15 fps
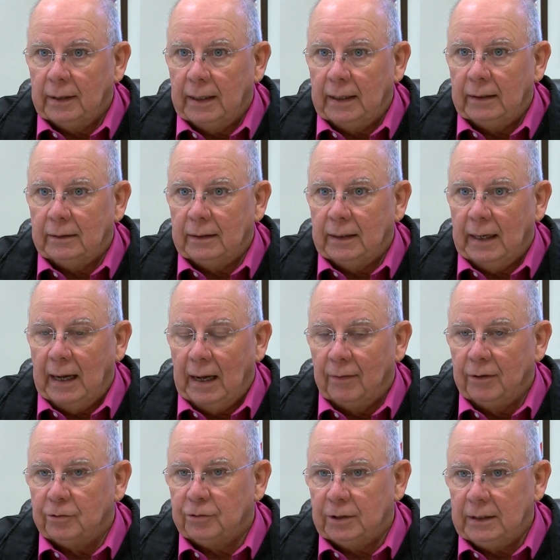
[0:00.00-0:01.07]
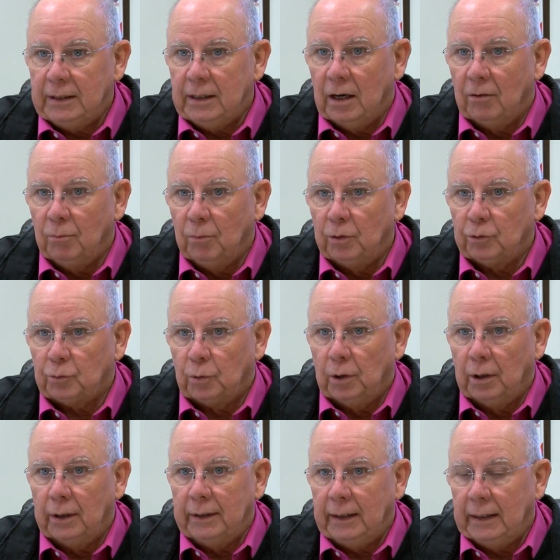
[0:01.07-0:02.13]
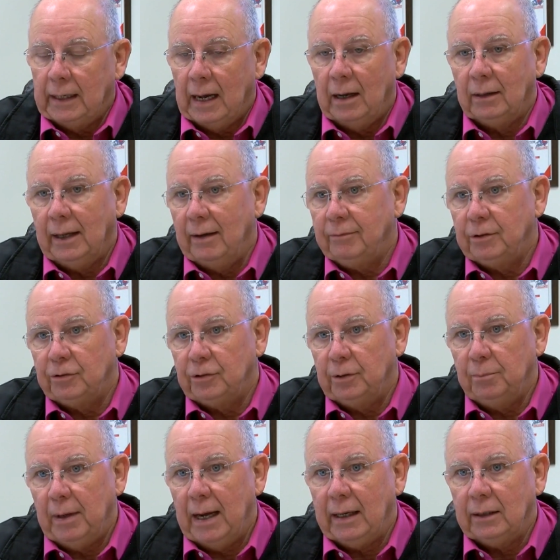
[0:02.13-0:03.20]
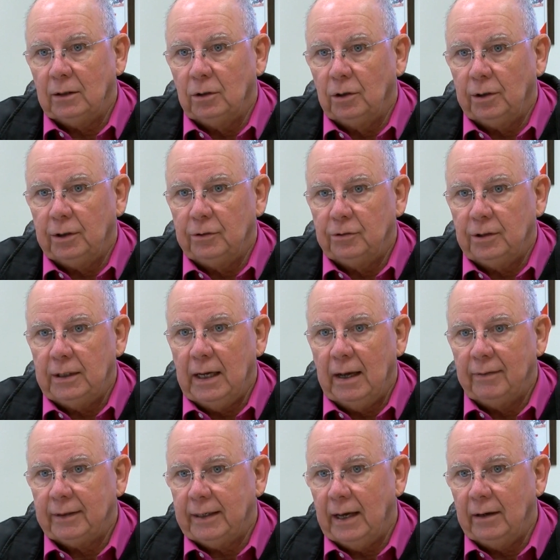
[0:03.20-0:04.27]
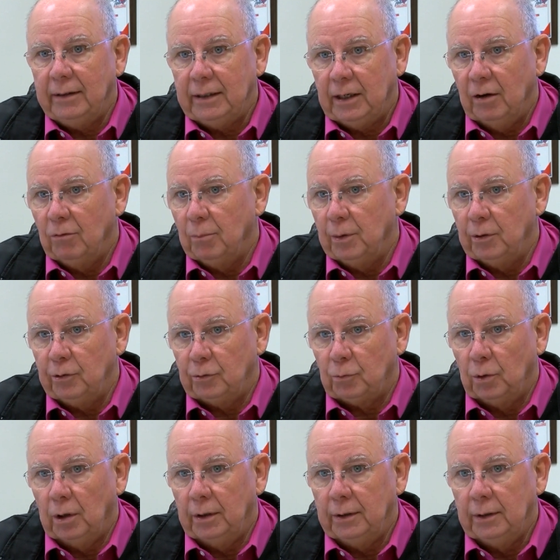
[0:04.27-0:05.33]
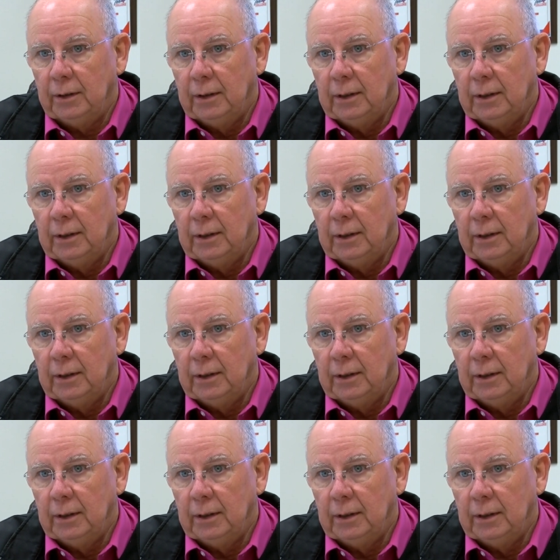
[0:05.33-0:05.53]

at how the city government is run, and I'll have to sit back and look and see how the county government is run.